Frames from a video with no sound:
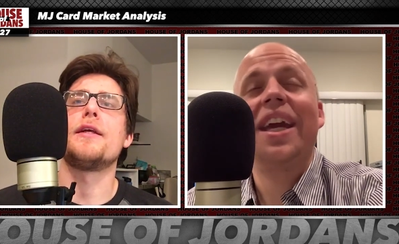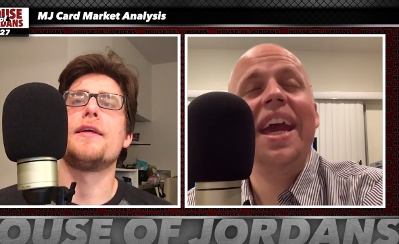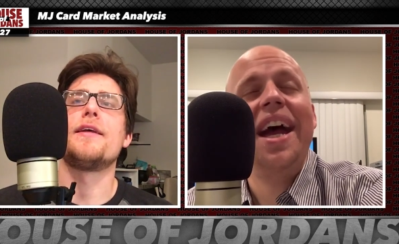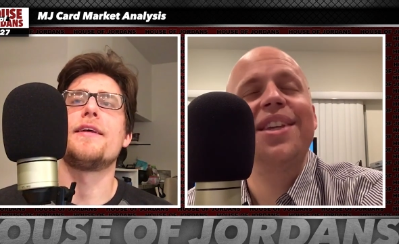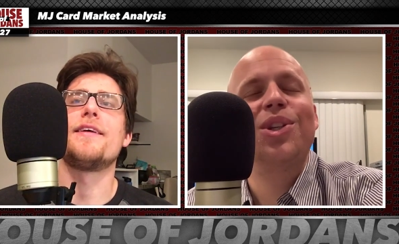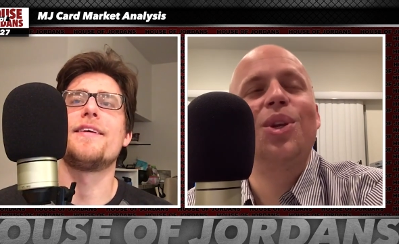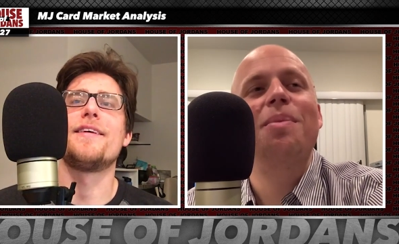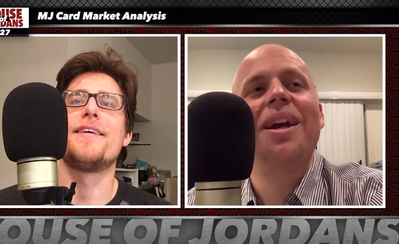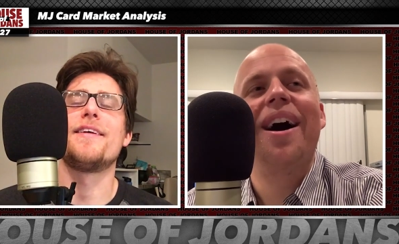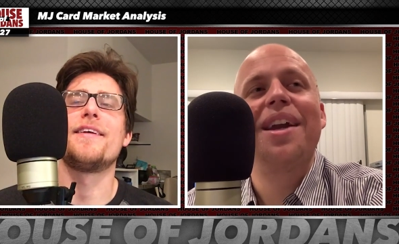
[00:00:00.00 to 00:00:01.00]
Speaker 1: guess, to
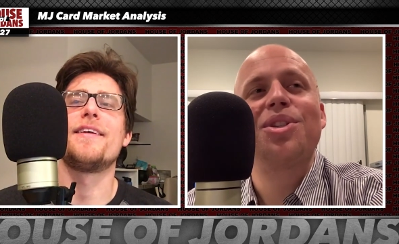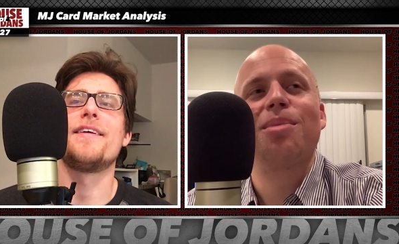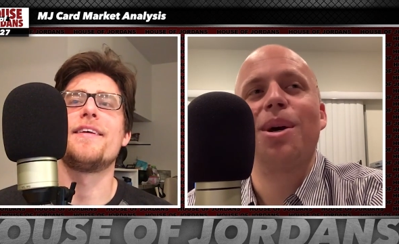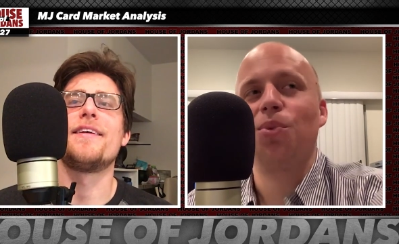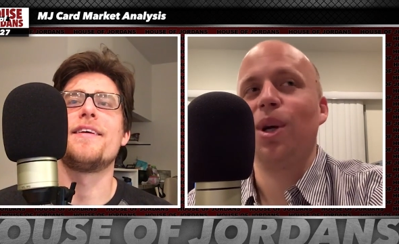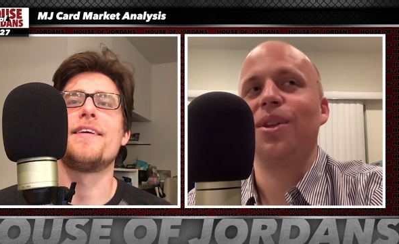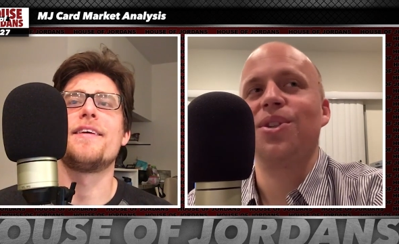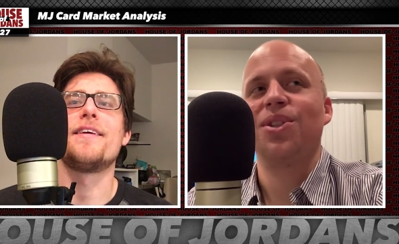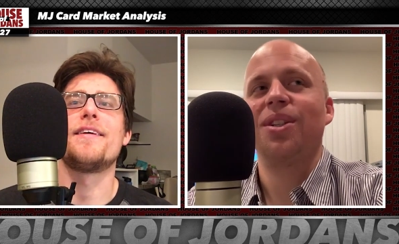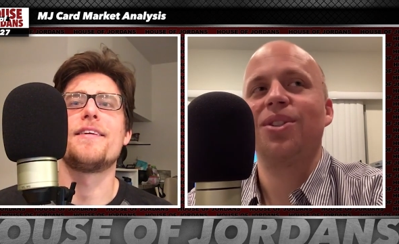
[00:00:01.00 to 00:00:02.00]
be honest, about where
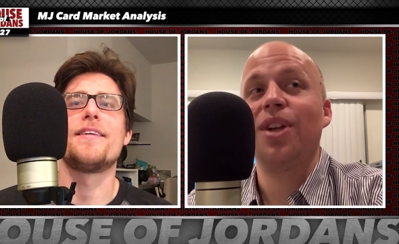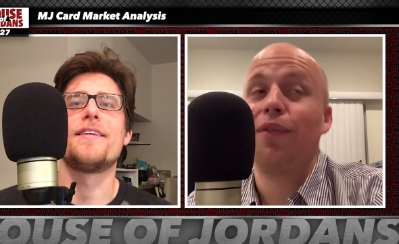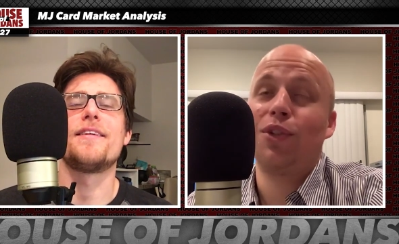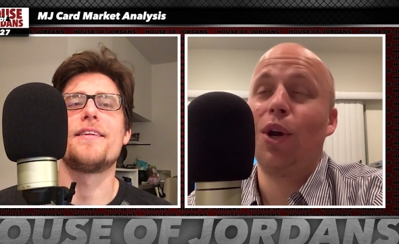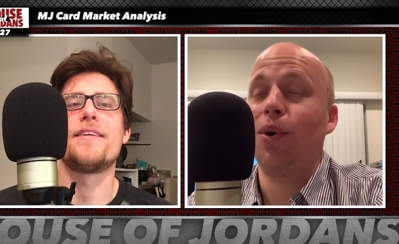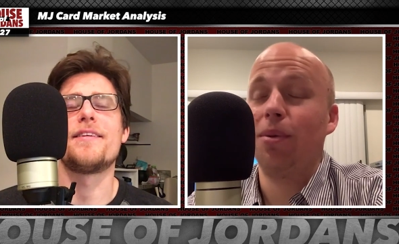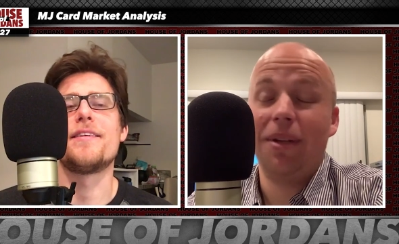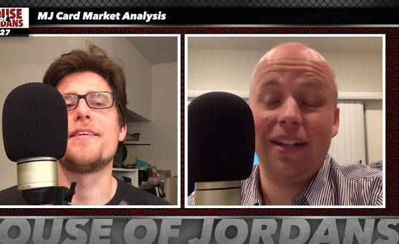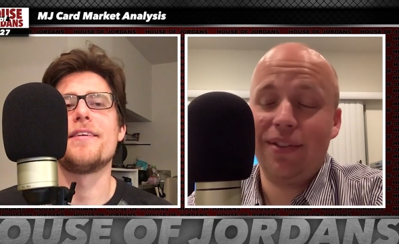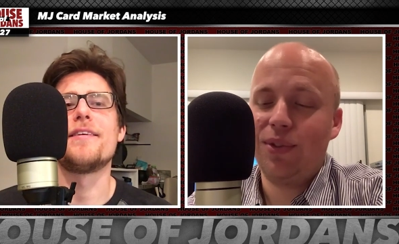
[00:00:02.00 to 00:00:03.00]
this stuff is going
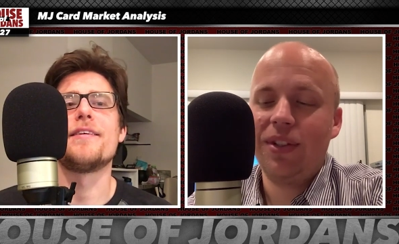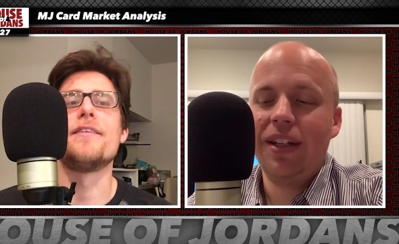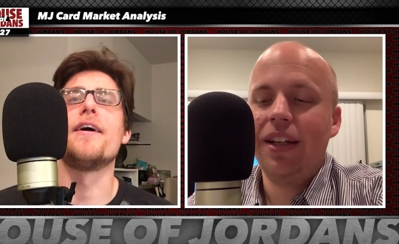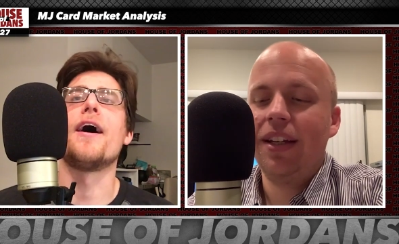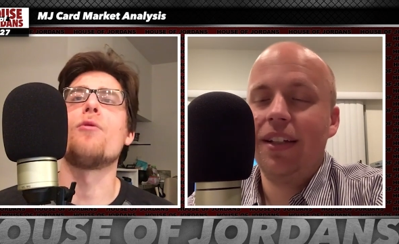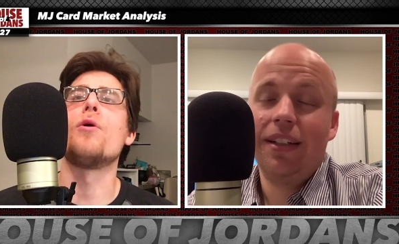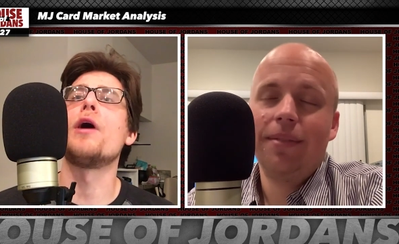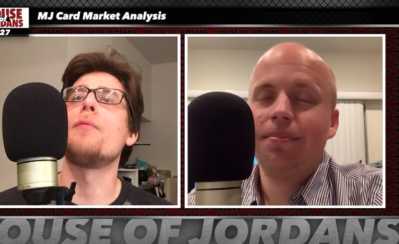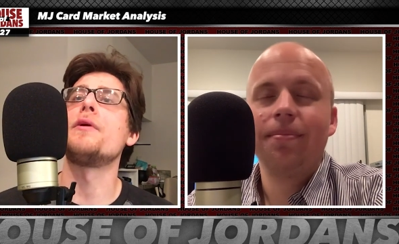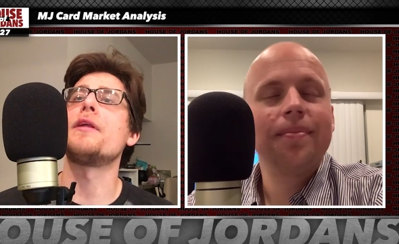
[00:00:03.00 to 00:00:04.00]
because.
Speaker 2: Yeah. Well,
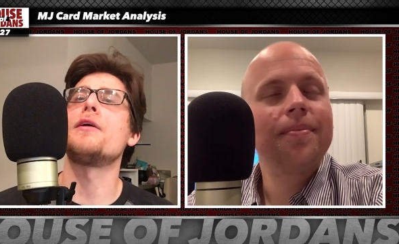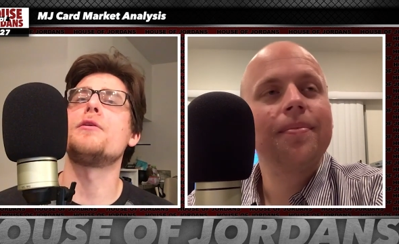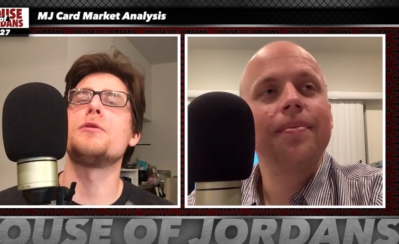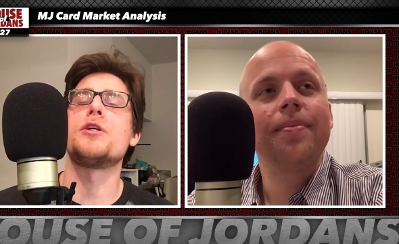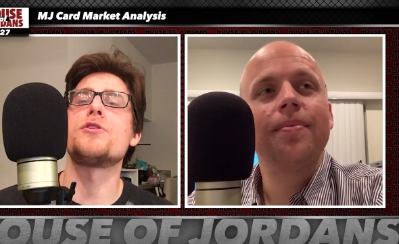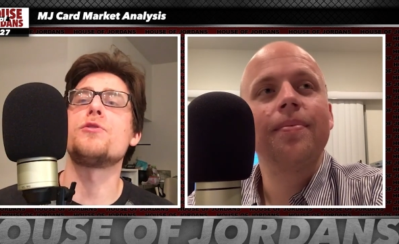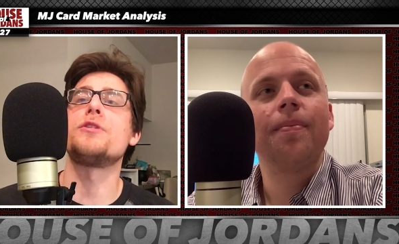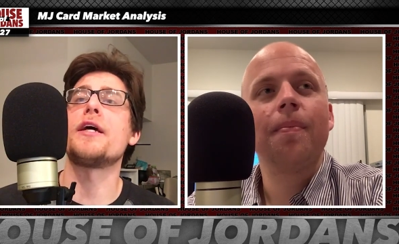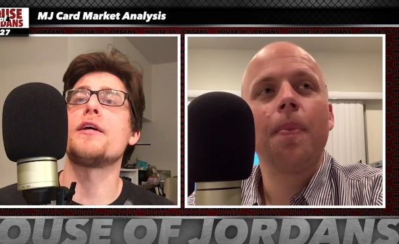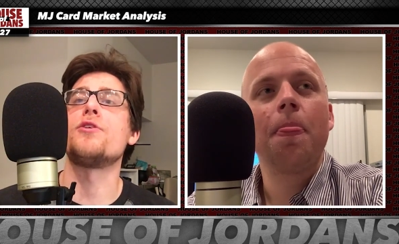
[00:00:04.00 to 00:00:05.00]
I mean, that because you
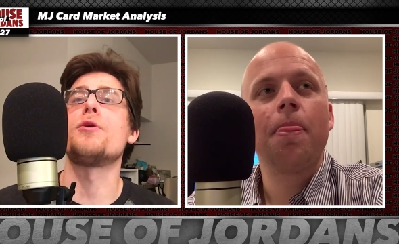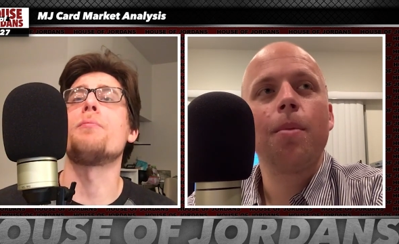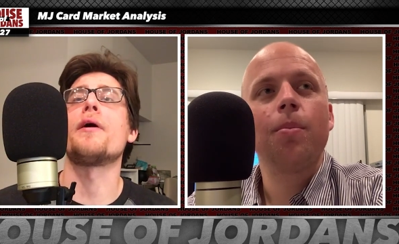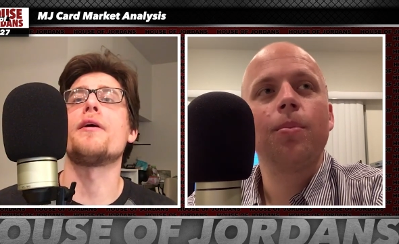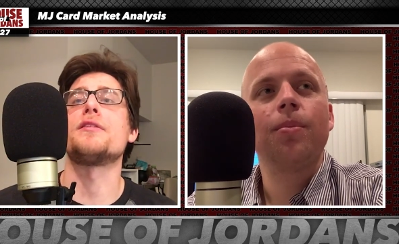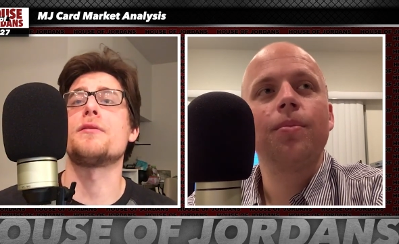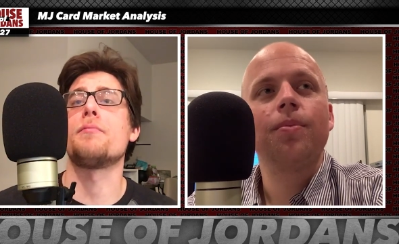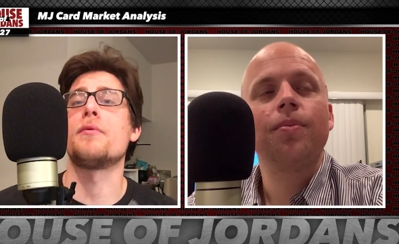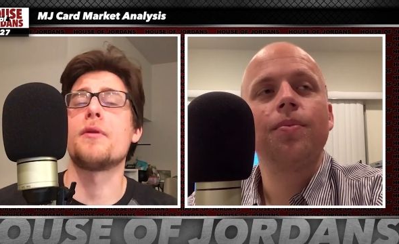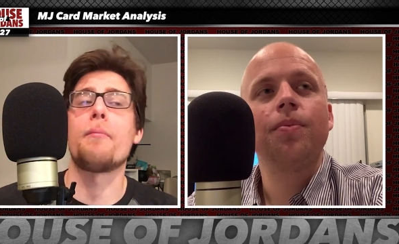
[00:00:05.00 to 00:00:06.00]
take it, you compare it to
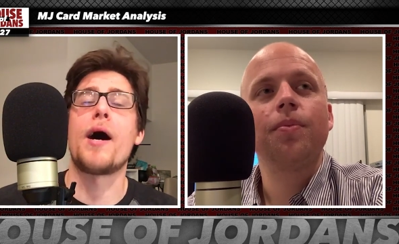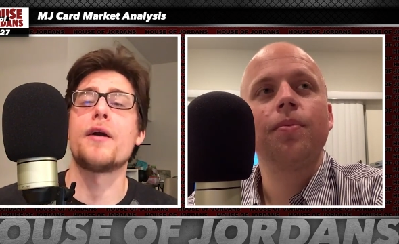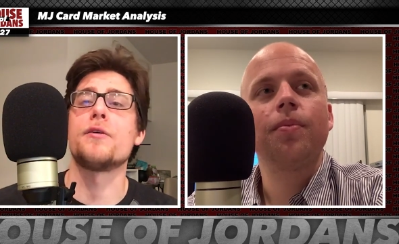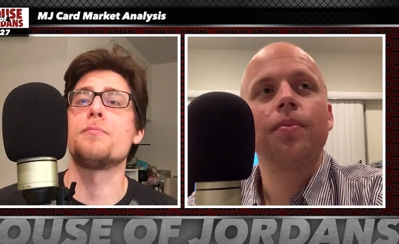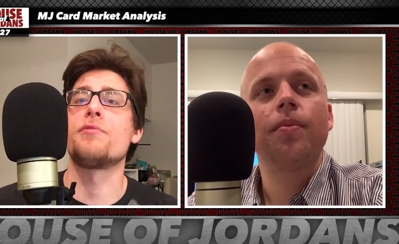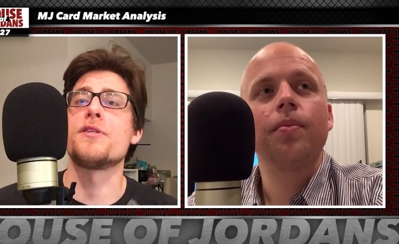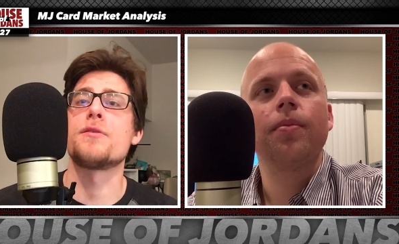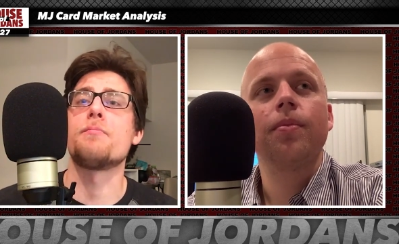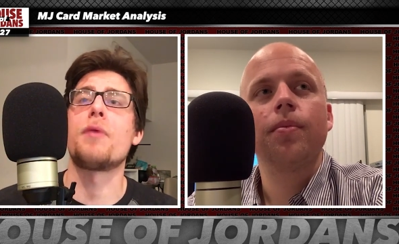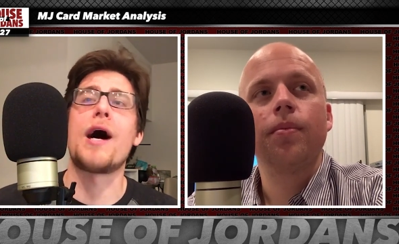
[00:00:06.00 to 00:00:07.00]
the modern
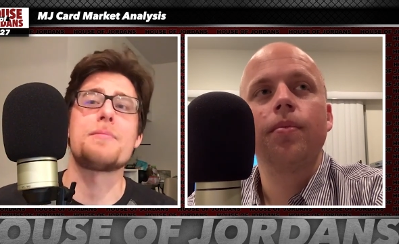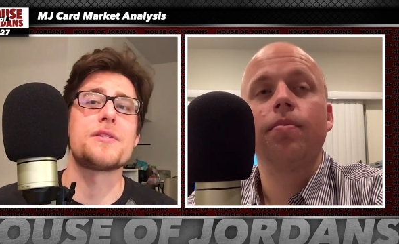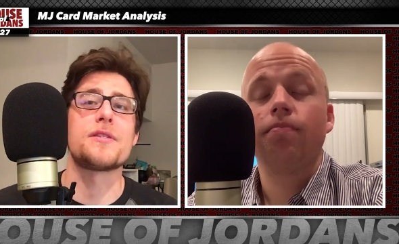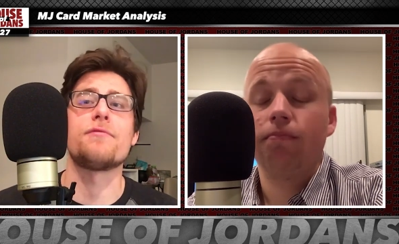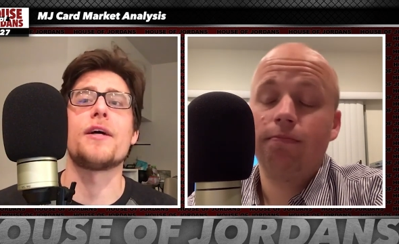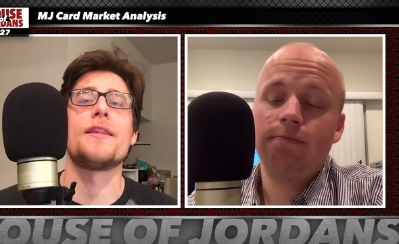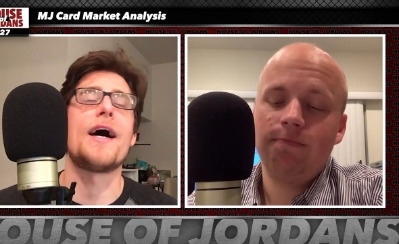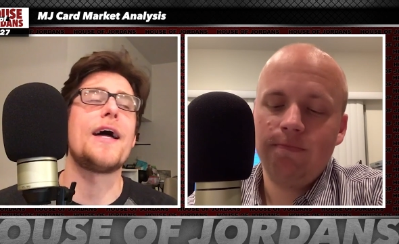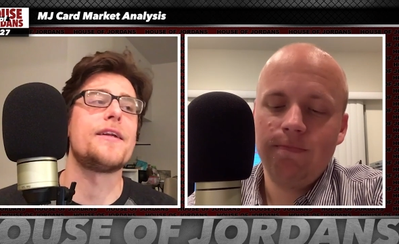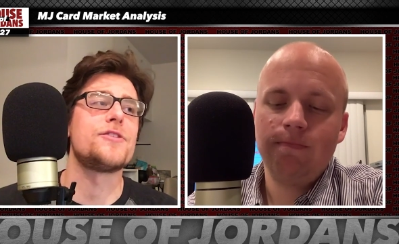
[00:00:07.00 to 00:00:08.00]
prizm pops and stuff like
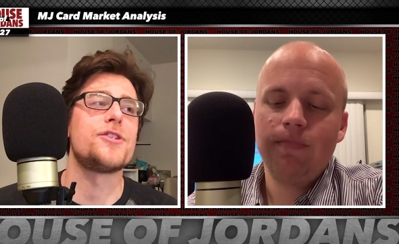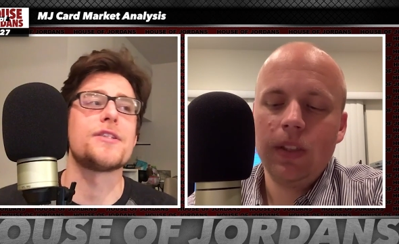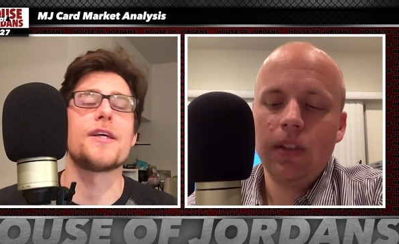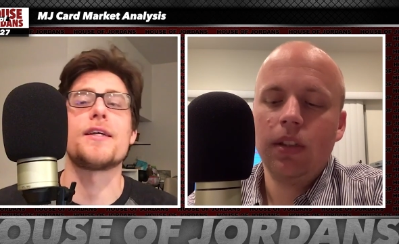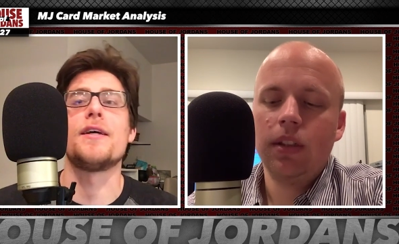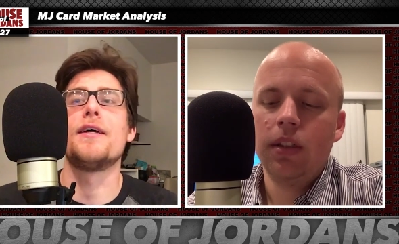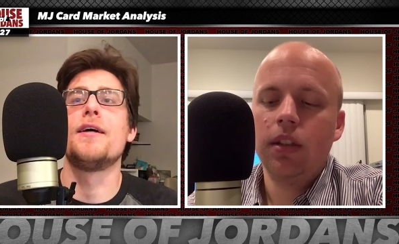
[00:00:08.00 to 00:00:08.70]
that. And it's just like,